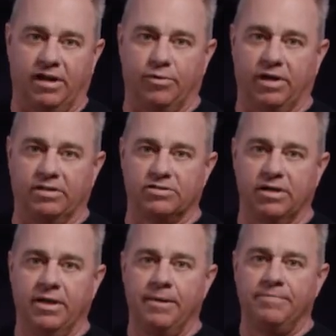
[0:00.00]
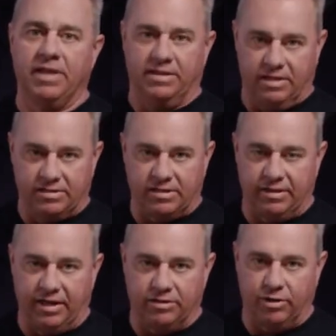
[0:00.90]
range is
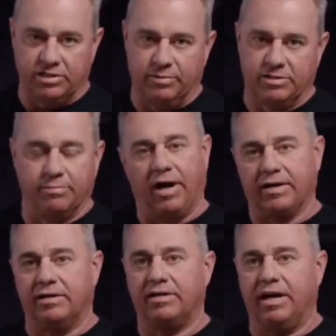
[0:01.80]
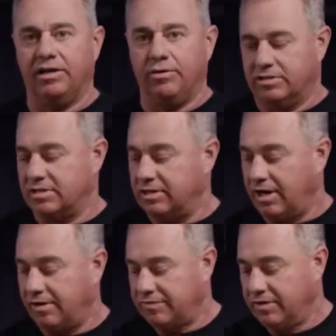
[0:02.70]
inside that transmission, but I can tell you it's
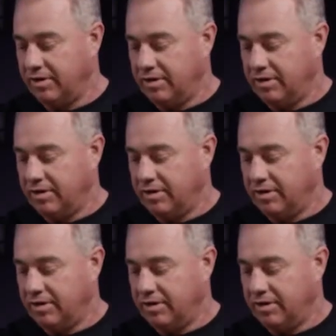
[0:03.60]
enough